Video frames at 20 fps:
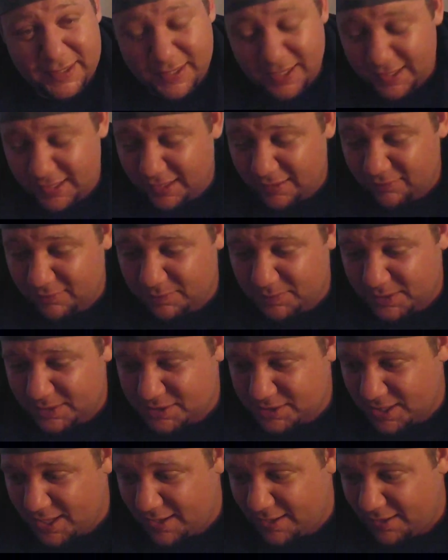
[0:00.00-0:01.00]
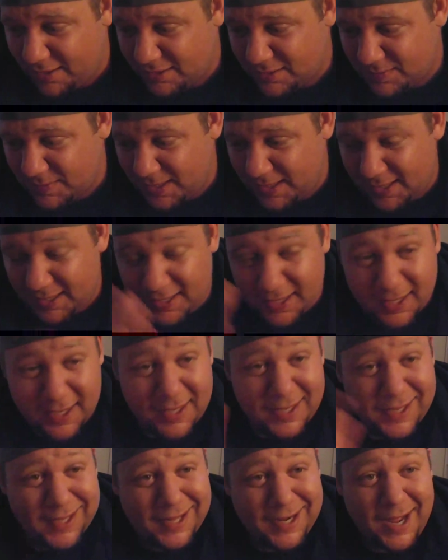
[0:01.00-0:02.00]
got to give you big shout-outs, man.
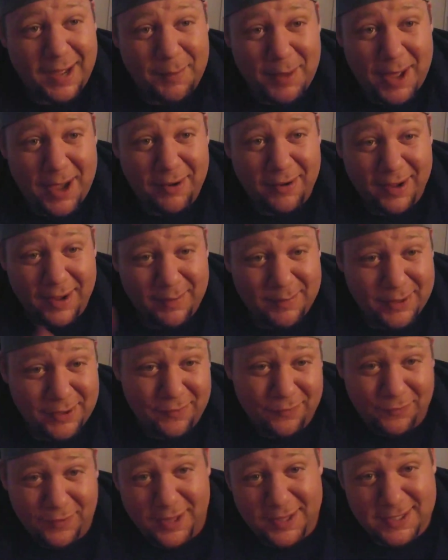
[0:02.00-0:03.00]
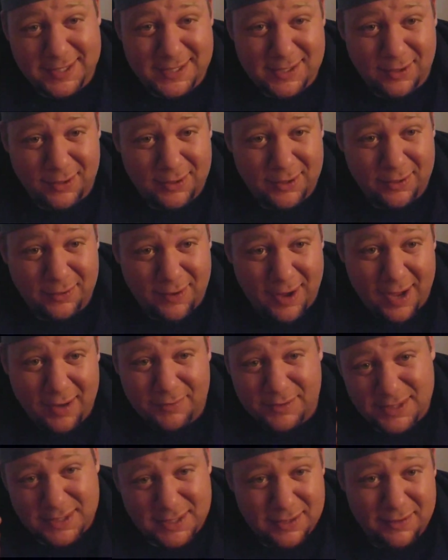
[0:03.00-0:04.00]
I'm out. I'm going to go fly the solo. I
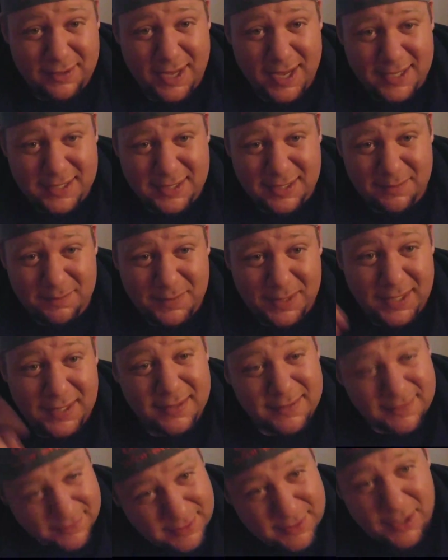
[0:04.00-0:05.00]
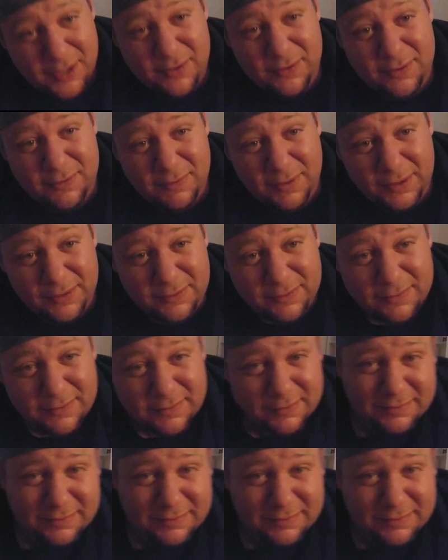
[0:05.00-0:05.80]
will see you guys in a bit. Toodaloo.